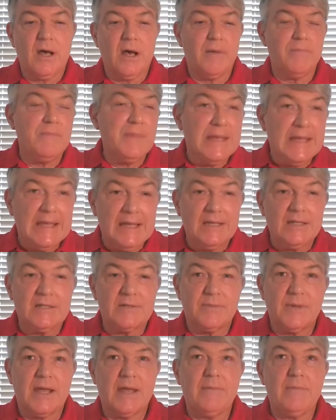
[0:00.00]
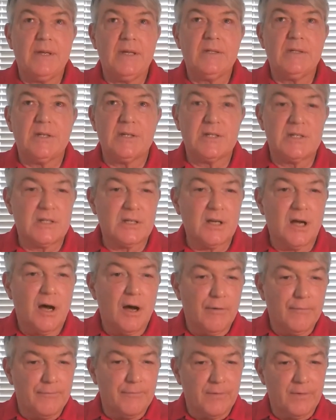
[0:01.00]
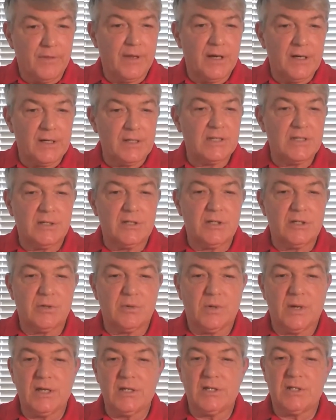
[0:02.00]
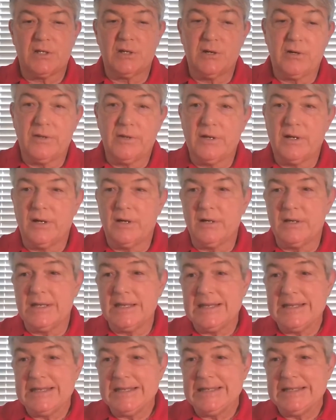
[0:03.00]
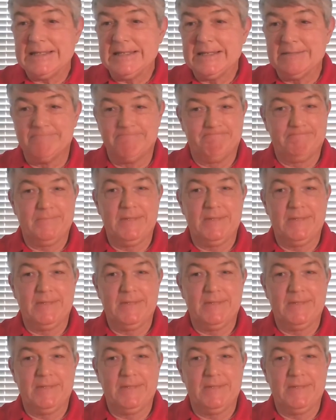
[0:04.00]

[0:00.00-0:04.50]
a means maybe to solve for their situation or their need